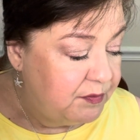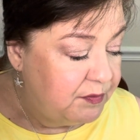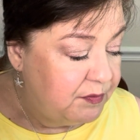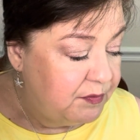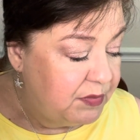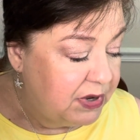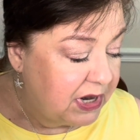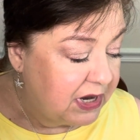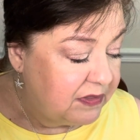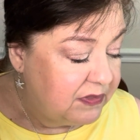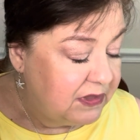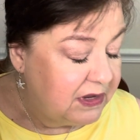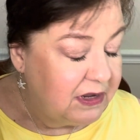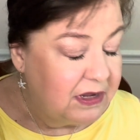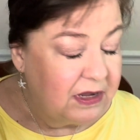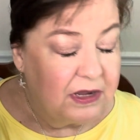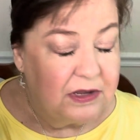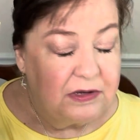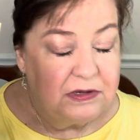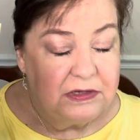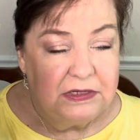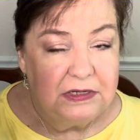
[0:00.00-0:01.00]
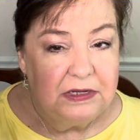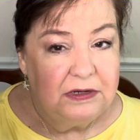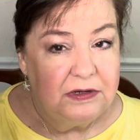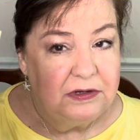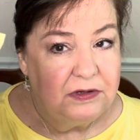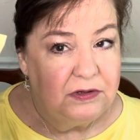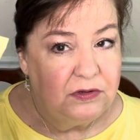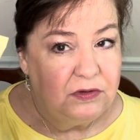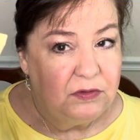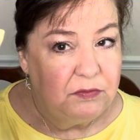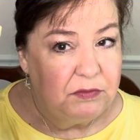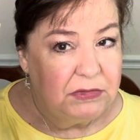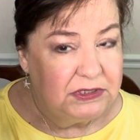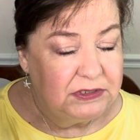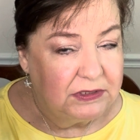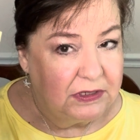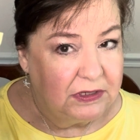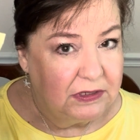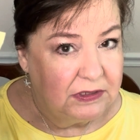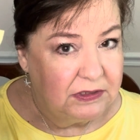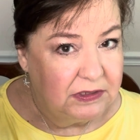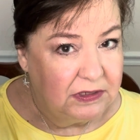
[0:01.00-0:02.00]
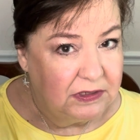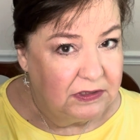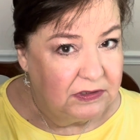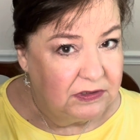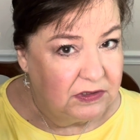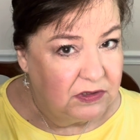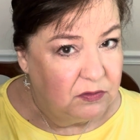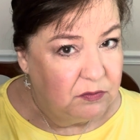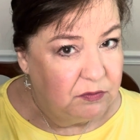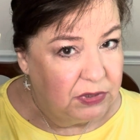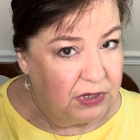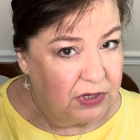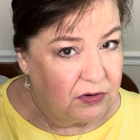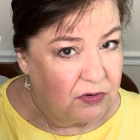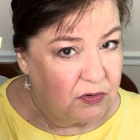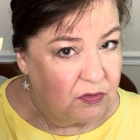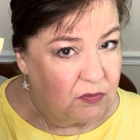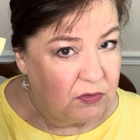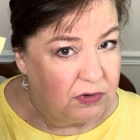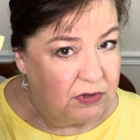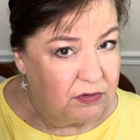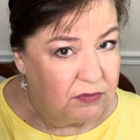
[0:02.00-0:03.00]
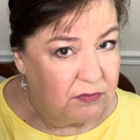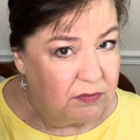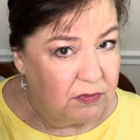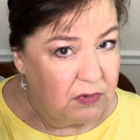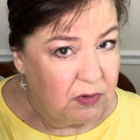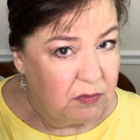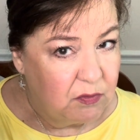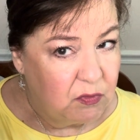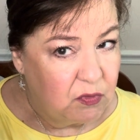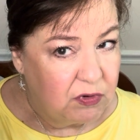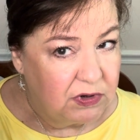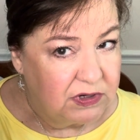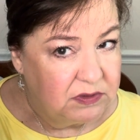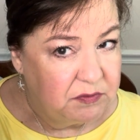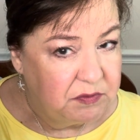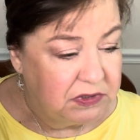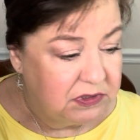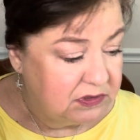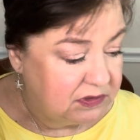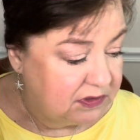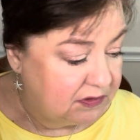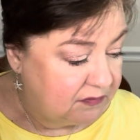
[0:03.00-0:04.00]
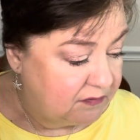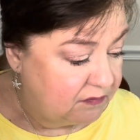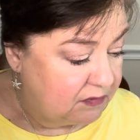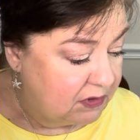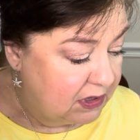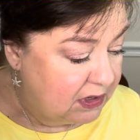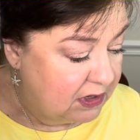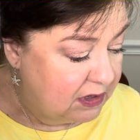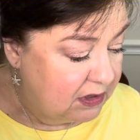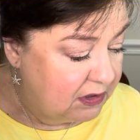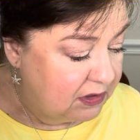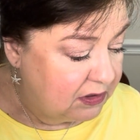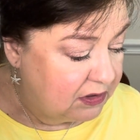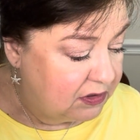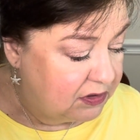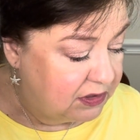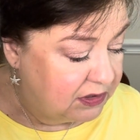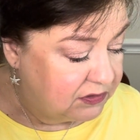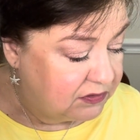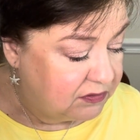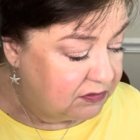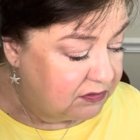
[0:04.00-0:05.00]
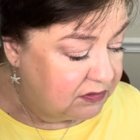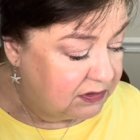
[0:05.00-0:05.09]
but I think I tend to do, my skin tends to do better with a, a more expensive cleanser.